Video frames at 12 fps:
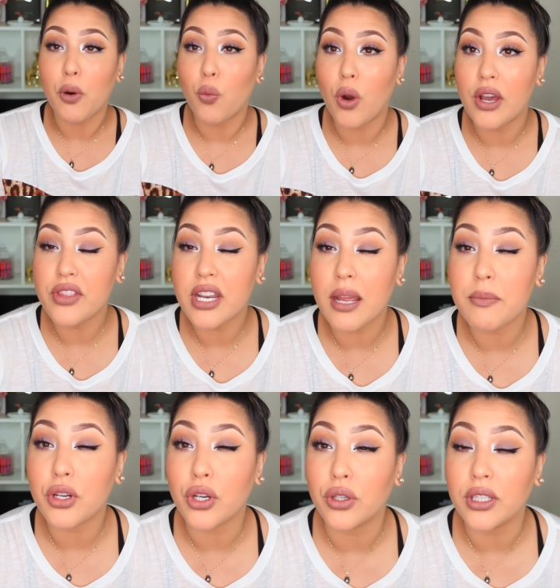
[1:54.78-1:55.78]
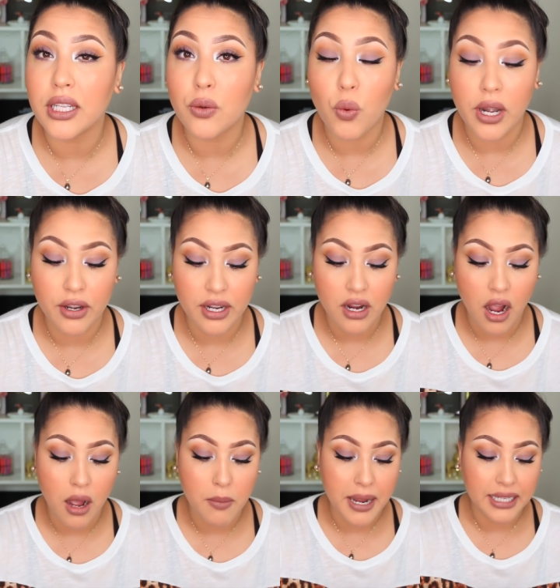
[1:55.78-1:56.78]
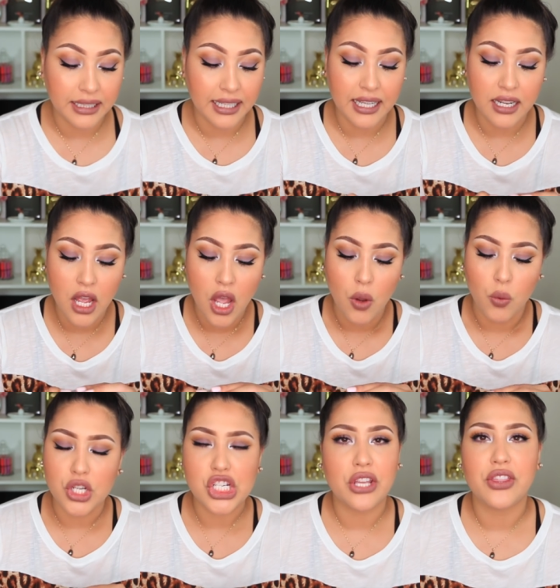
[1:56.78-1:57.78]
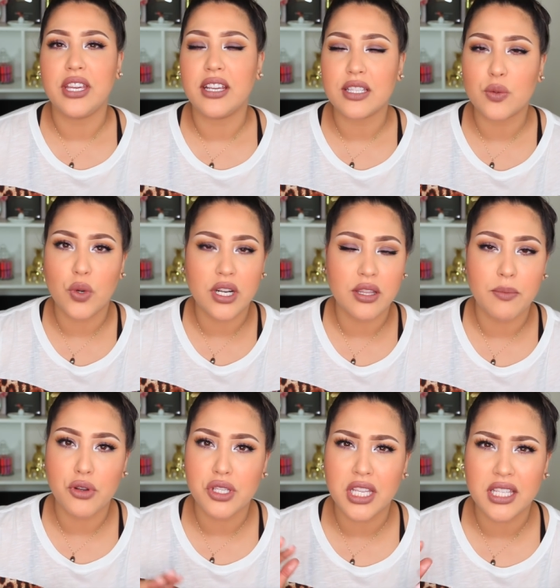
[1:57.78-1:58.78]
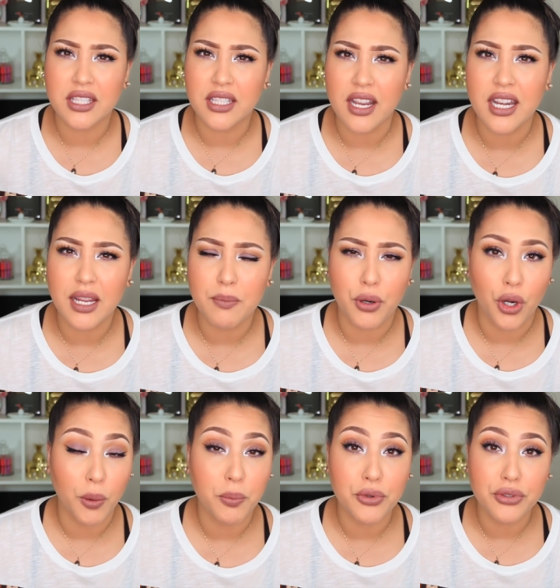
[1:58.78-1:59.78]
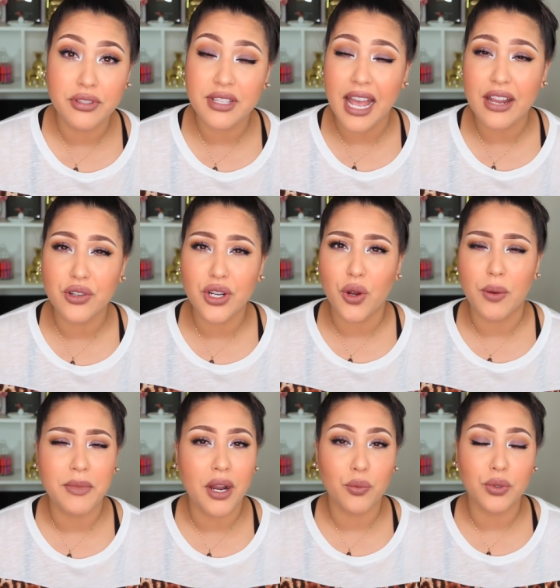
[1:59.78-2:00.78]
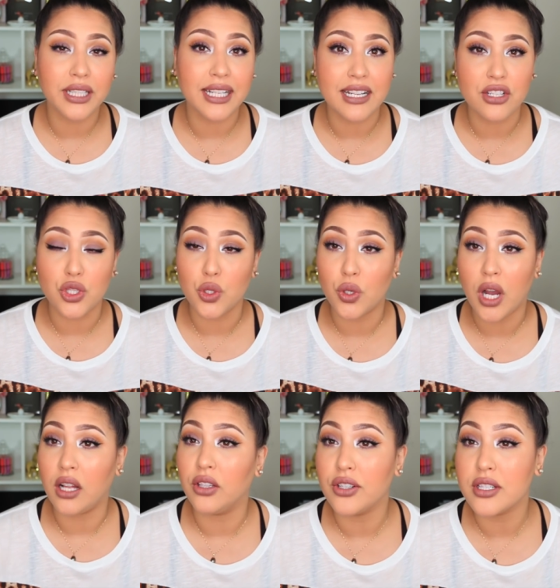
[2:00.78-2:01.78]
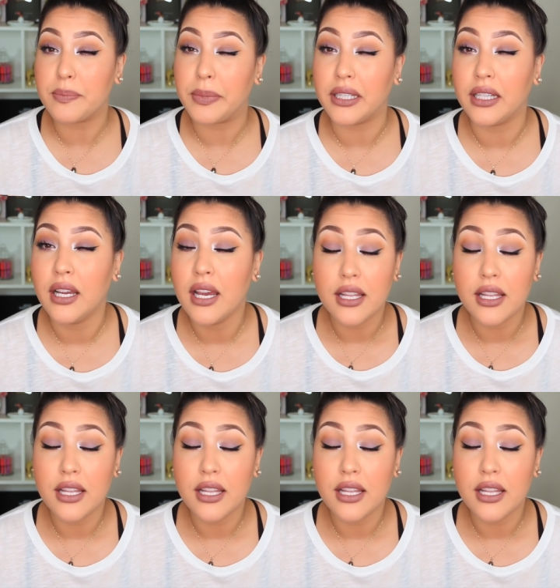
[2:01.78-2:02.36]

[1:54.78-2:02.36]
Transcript: But one that I'm currently wearing on my lid, which I think is one of the most stunning purples. I don't know, I'm not really into colors, but